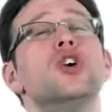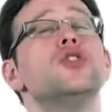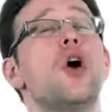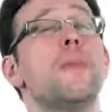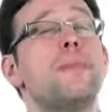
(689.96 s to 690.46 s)

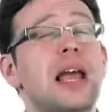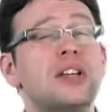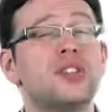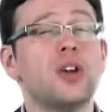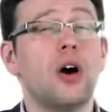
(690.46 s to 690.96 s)
So
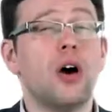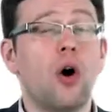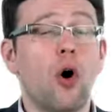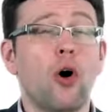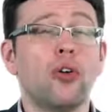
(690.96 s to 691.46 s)
based
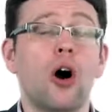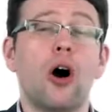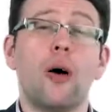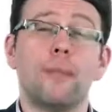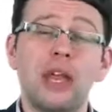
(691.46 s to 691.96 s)
on
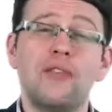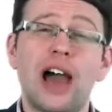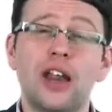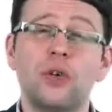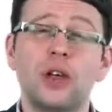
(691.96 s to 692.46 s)
our
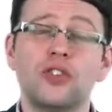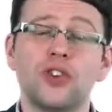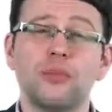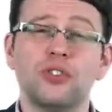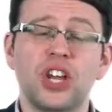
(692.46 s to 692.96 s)
p-value
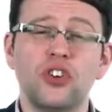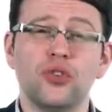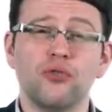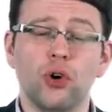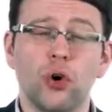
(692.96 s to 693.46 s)

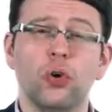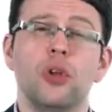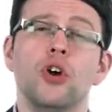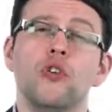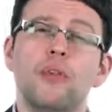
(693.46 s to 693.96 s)
interpretation rule,
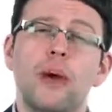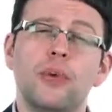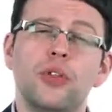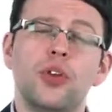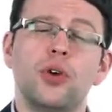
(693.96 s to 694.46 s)

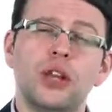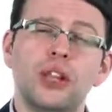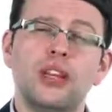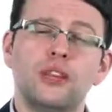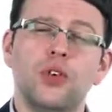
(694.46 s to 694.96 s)
remember the unit
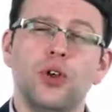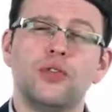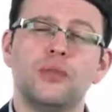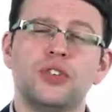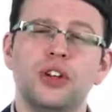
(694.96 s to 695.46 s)
interval
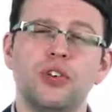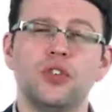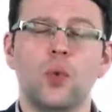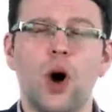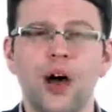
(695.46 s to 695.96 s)
from 0
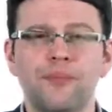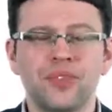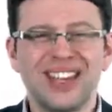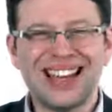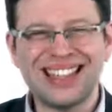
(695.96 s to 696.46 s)
to 1,
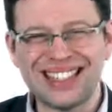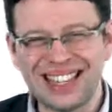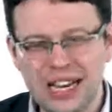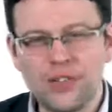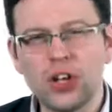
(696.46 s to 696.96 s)
a
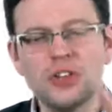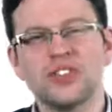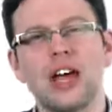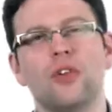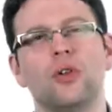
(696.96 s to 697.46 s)

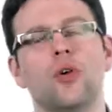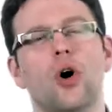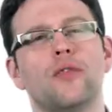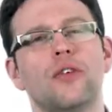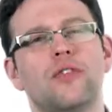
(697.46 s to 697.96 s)
significance level
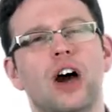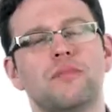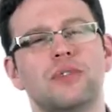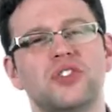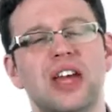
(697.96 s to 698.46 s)
of
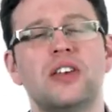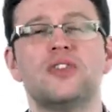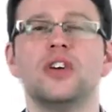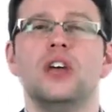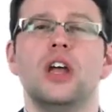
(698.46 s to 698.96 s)

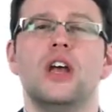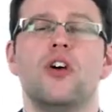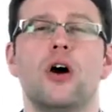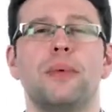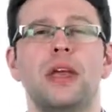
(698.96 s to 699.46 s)
5%. If
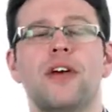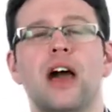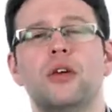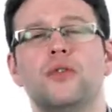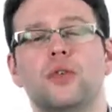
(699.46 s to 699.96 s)
our
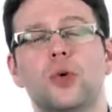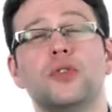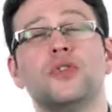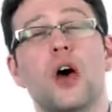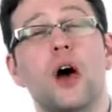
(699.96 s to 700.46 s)
p-value
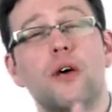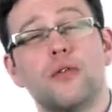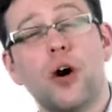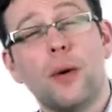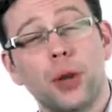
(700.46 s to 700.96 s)
falls
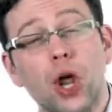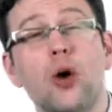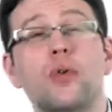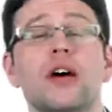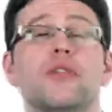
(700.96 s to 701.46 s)
far
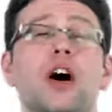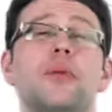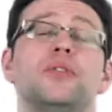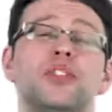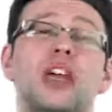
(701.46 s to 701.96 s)
below that
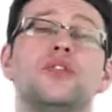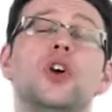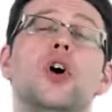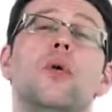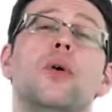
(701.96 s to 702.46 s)
5%,
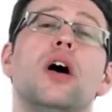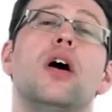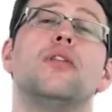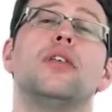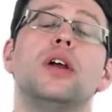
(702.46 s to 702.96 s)
we
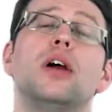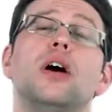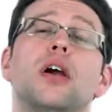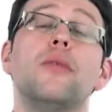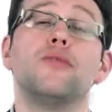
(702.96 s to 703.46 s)
are very
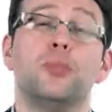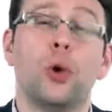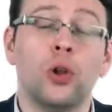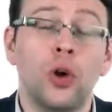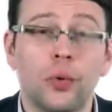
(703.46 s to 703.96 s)

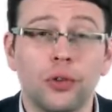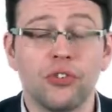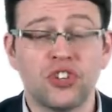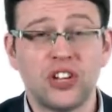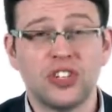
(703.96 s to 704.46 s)
comfortable with
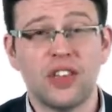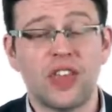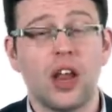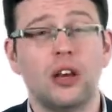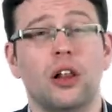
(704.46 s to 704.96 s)
rejecting
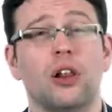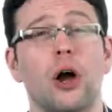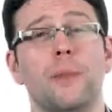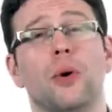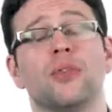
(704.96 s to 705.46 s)
that null
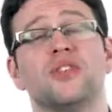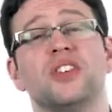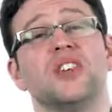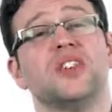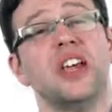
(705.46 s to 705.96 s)

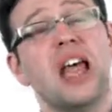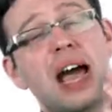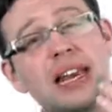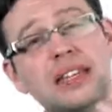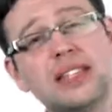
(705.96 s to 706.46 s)
hypothesis.
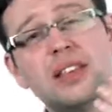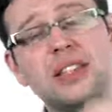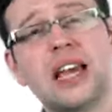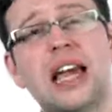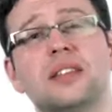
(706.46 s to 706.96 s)
And hence in
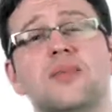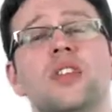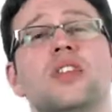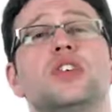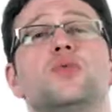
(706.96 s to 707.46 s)
this case,
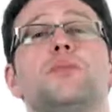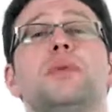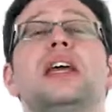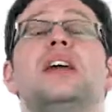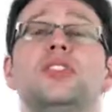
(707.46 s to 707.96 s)
this would
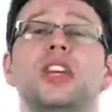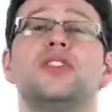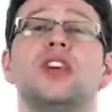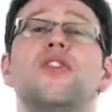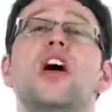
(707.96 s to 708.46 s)
be
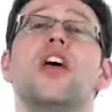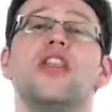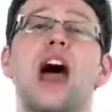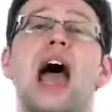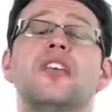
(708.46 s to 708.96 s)
indicative
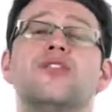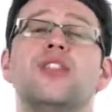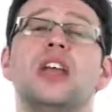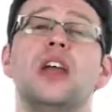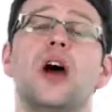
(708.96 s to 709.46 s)
that
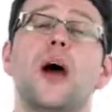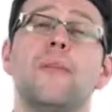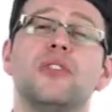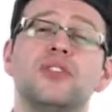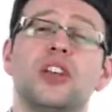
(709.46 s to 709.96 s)
the
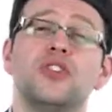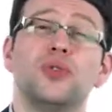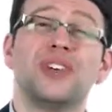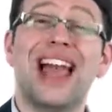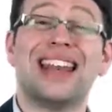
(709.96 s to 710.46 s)

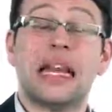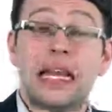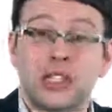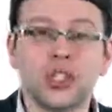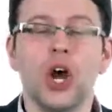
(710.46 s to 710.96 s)
presidential
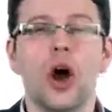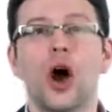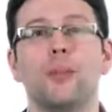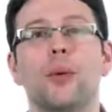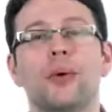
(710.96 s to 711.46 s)
candidate's
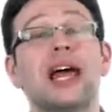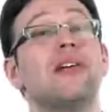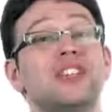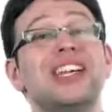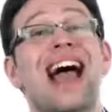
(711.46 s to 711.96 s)

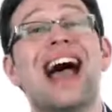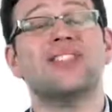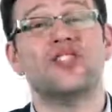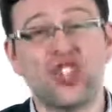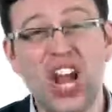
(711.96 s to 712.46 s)
popularity
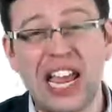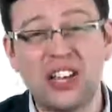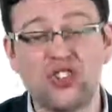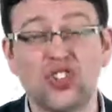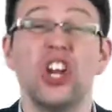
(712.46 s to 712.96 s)
has
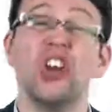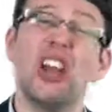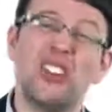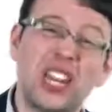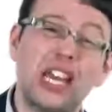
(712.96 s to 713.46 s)
changed.
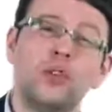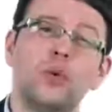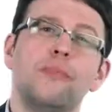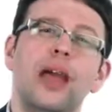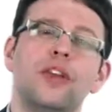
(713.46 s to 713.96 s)
Indeed,
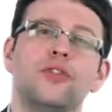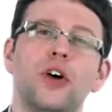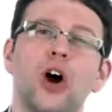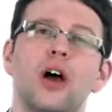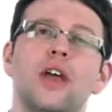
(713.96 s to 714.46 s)
we may
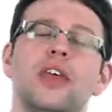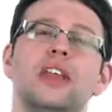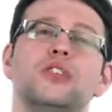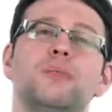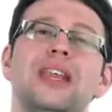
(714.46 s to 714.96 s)
infer that
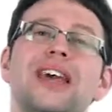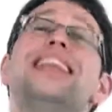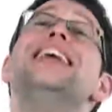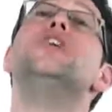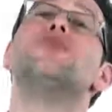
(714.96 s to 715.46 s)
it's been
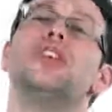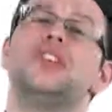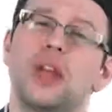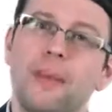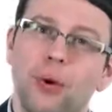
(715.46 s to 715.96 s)
an
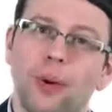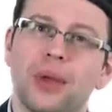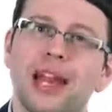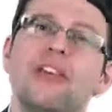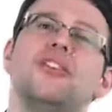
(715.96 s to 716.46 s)
increase in
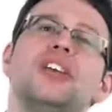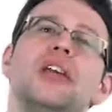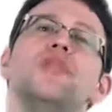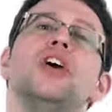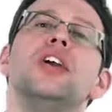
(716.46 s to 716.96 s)

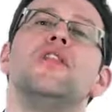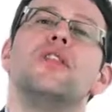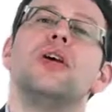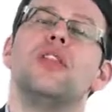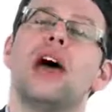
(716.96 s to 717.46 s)
popularity
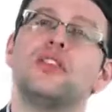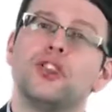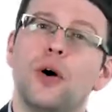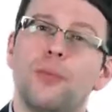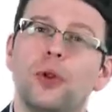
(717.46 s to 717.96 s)
given that
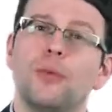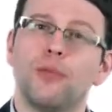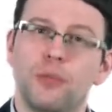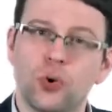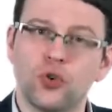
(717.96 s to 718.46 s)
sample
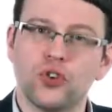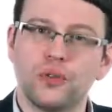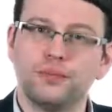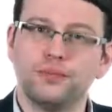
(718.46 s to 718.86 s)
proportion.